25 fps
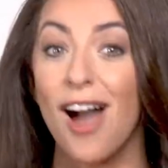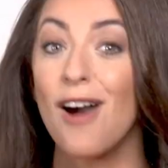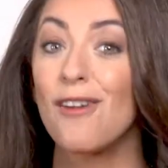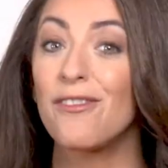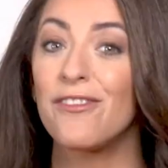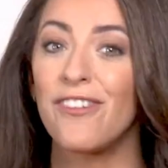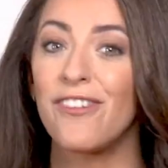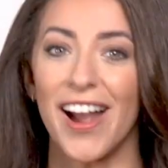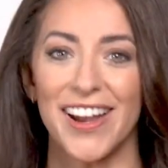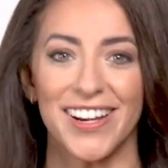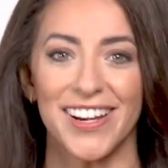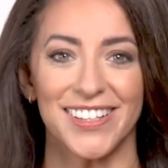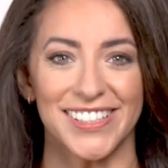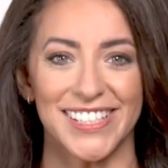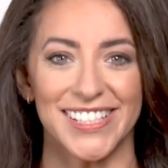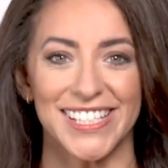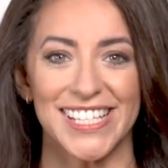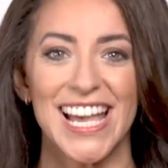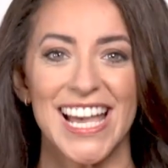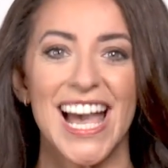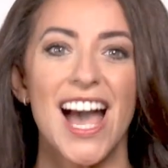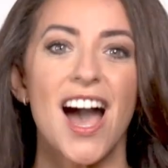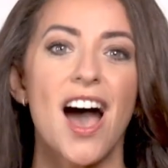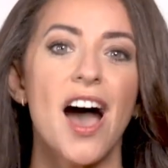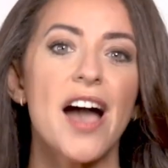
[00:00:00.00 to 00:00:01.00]
Finally,
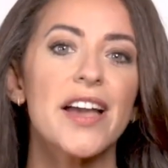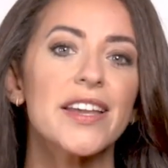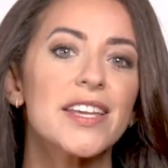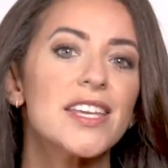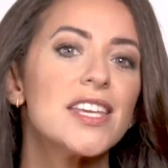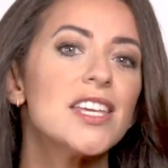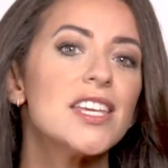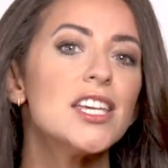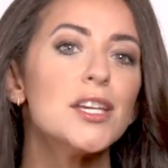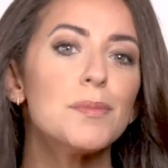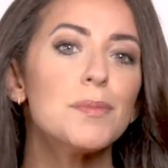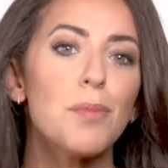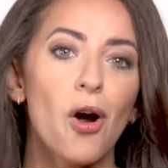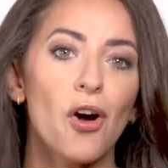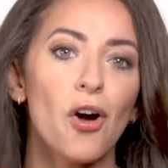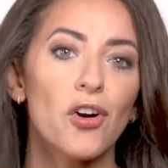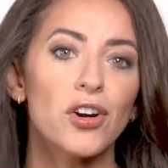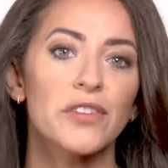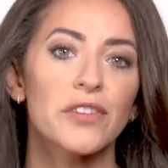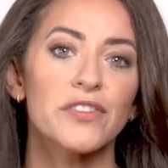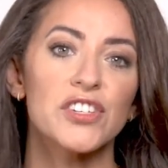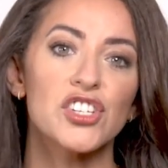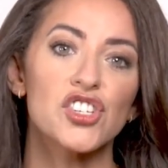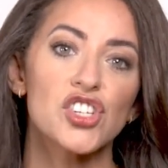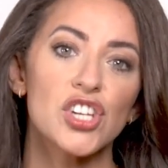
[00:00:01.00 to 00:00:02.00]
a key part
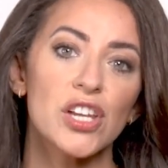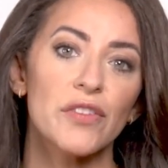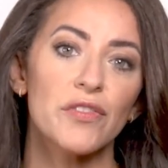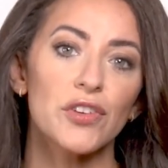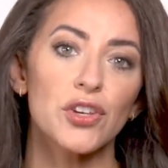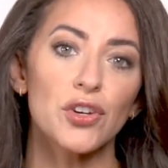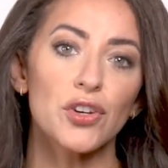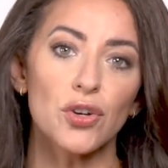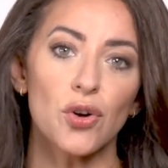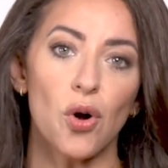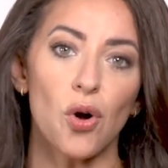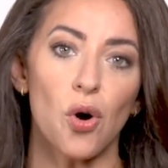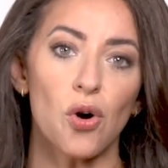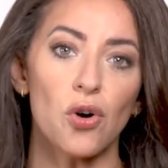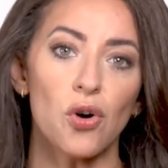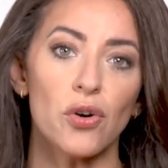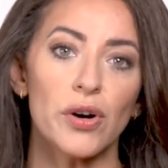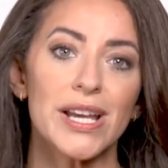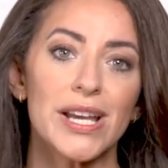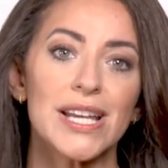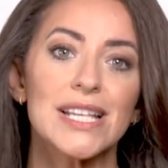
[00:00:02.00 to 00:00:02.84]
of achieving your goal